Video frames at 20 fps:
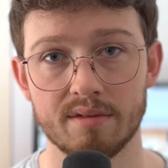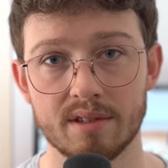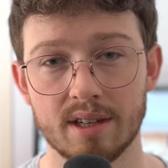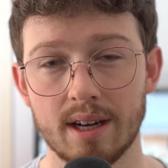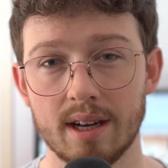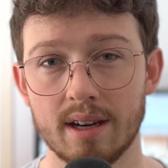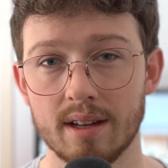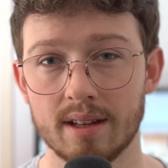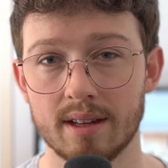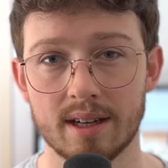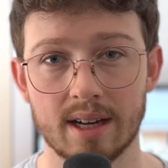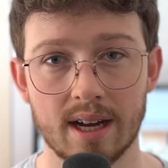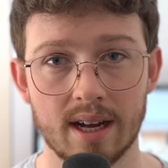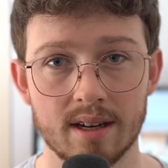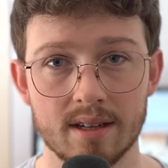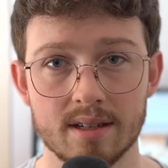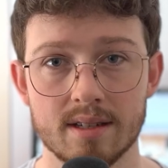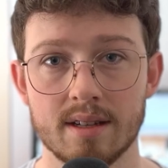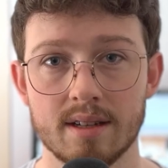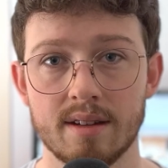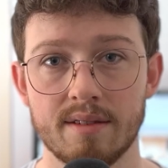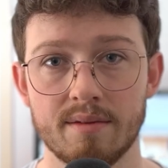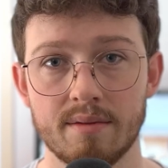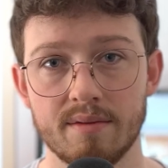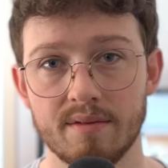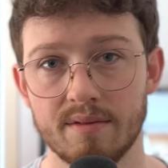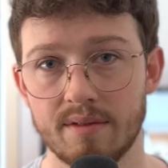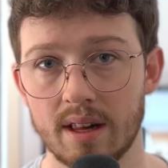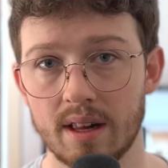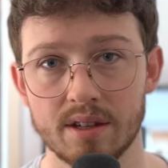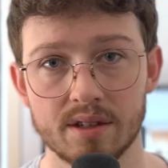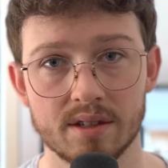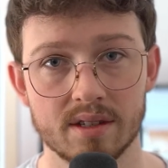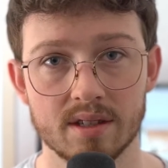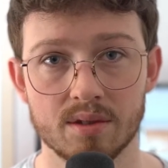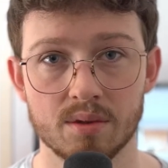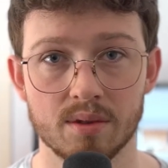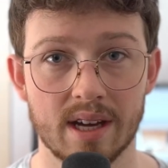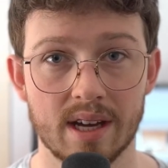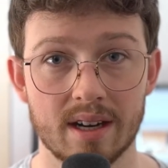to edit the colors and the values and
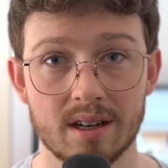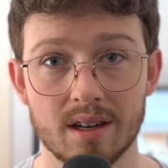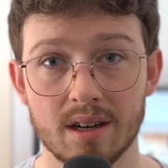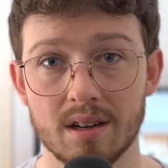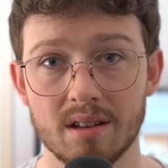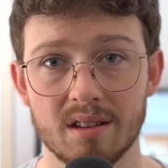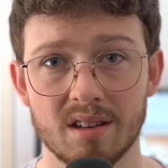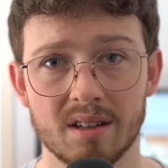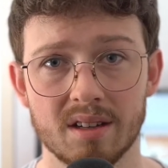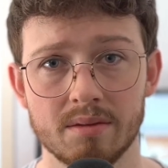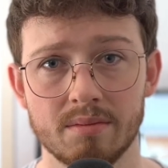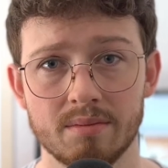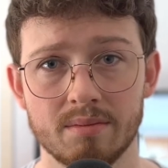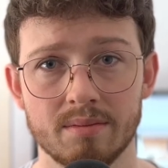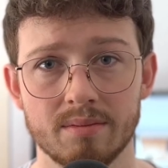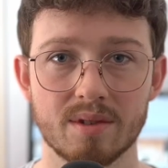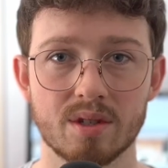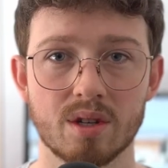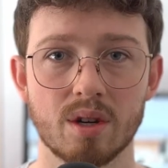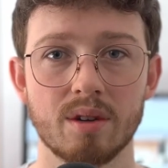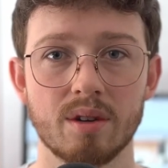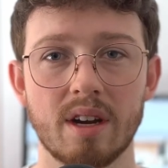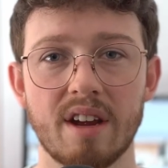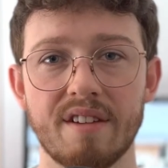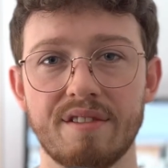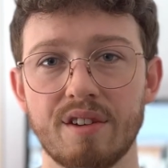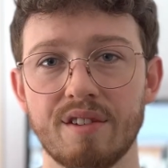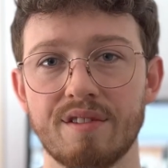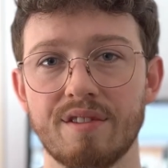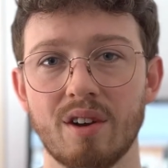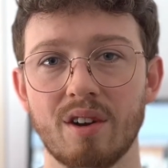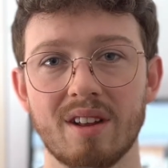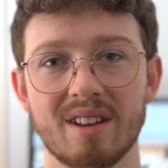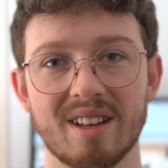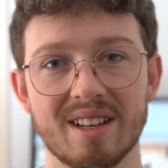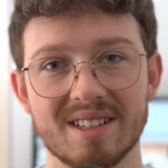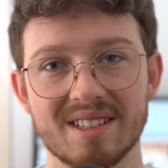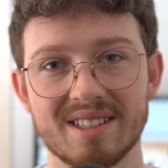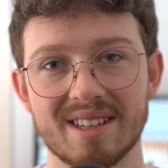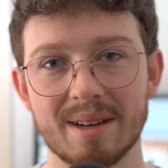all that kind of thing. So if you follow
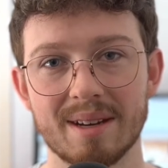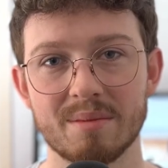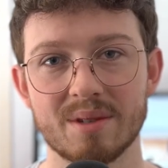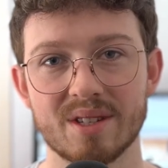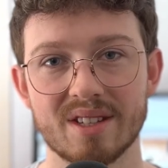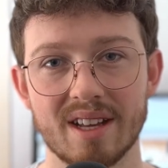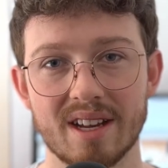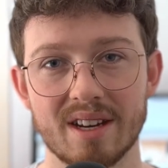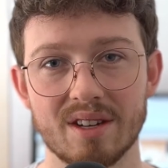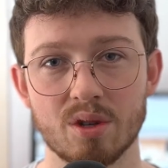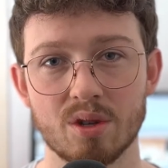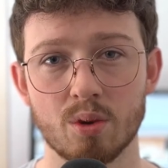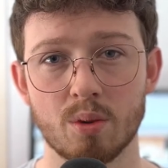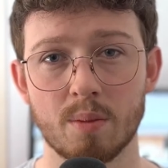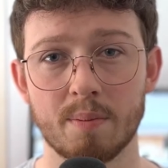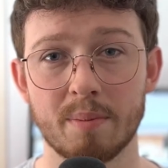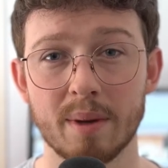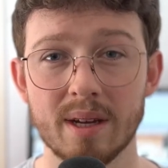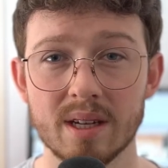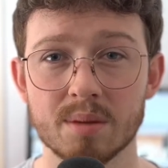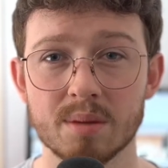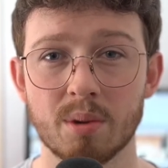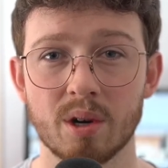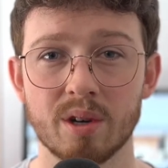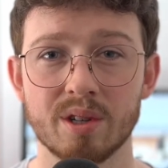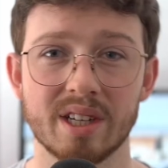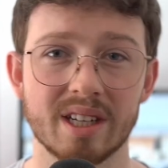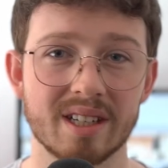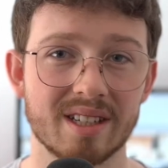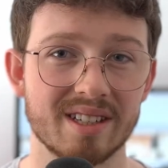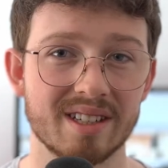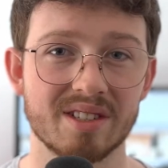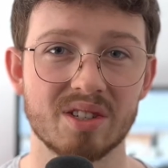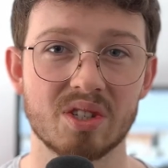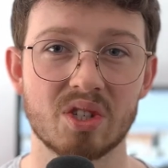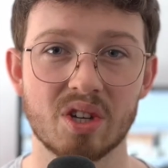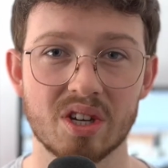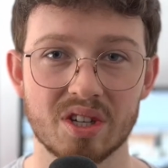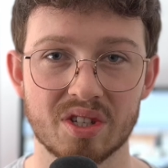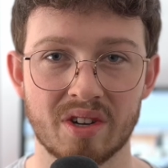these steps, then your best project is
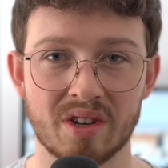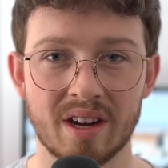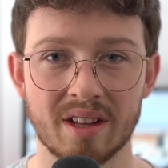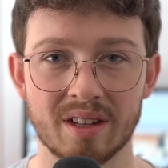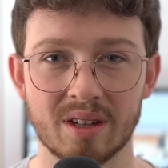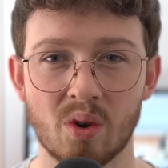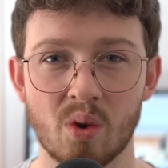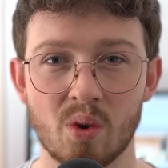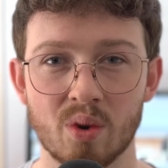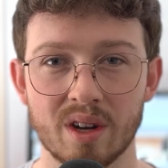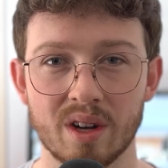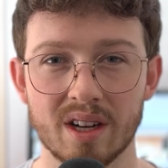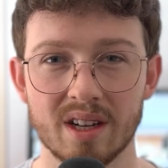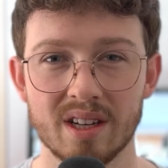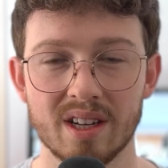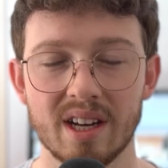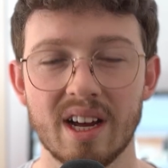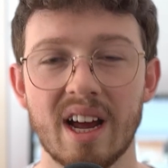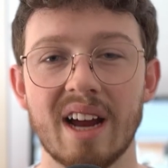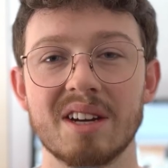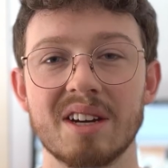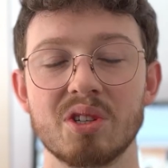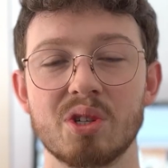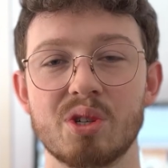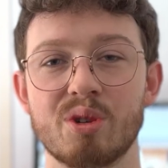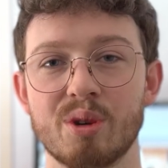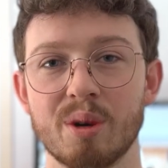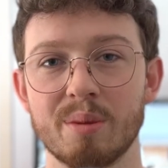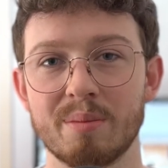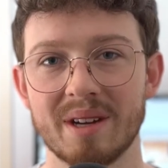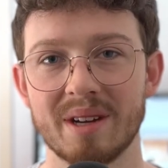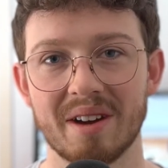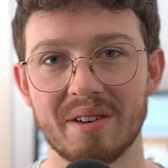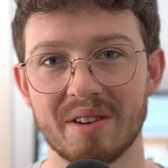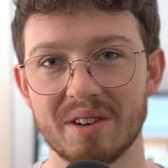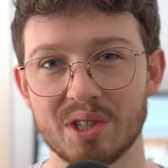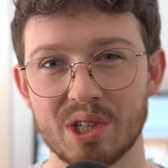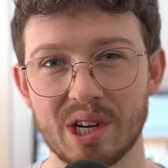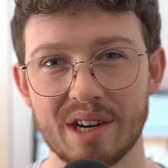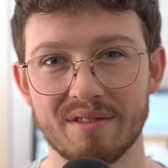just around the corner and you should be able to
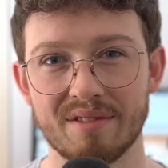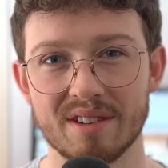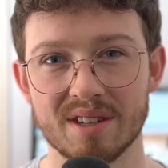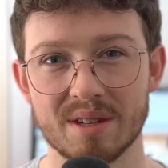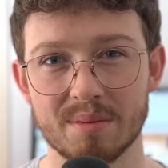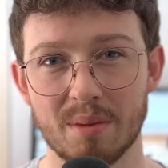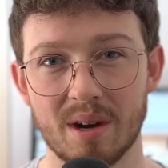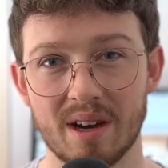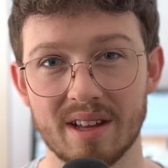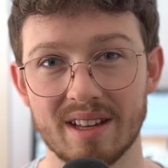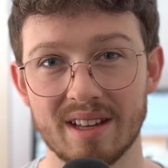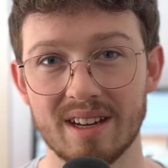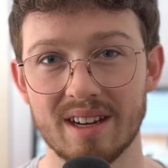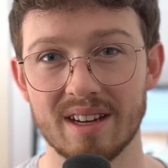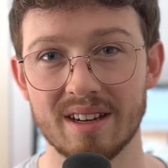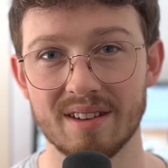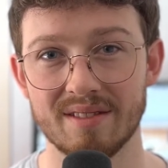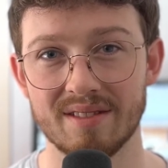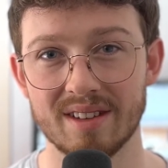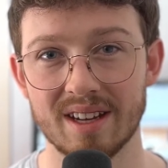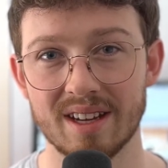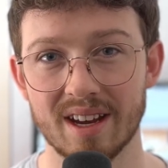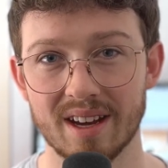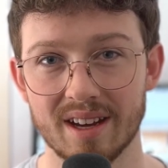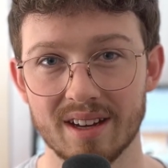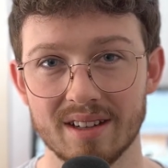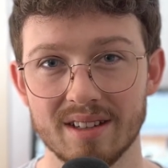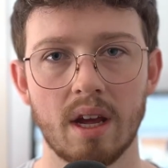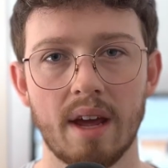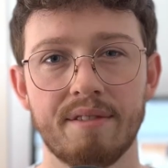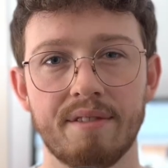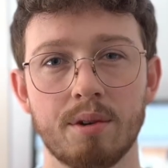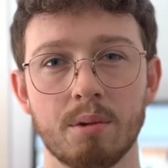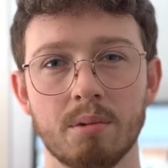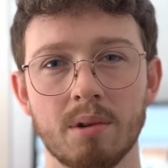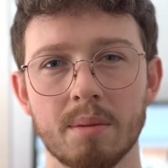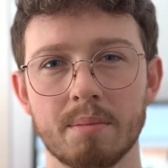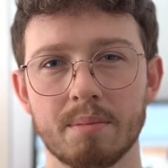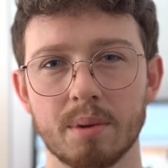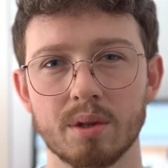achieve this by the end of the year. If you
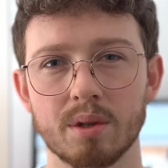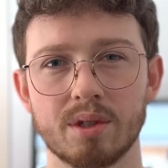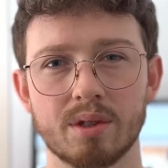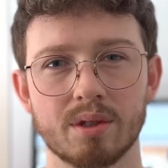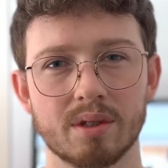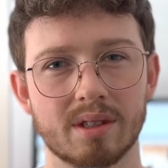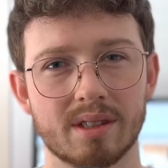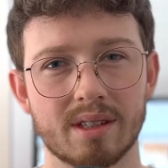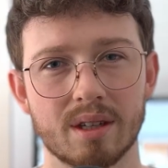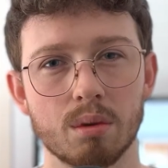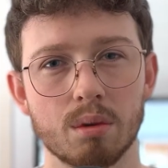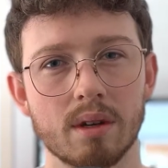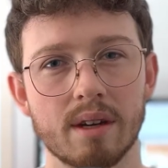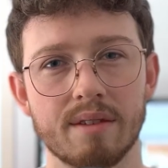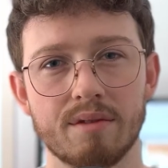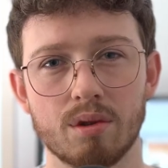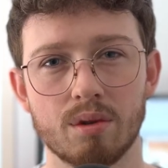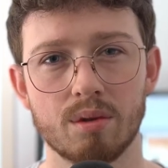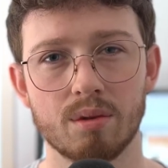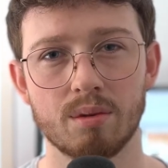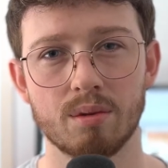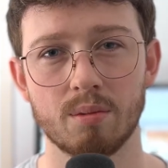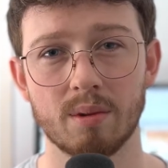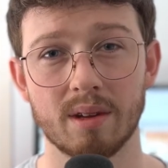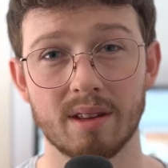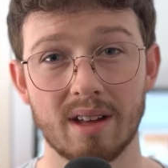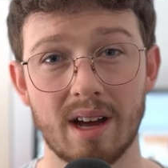want to boost your skill level with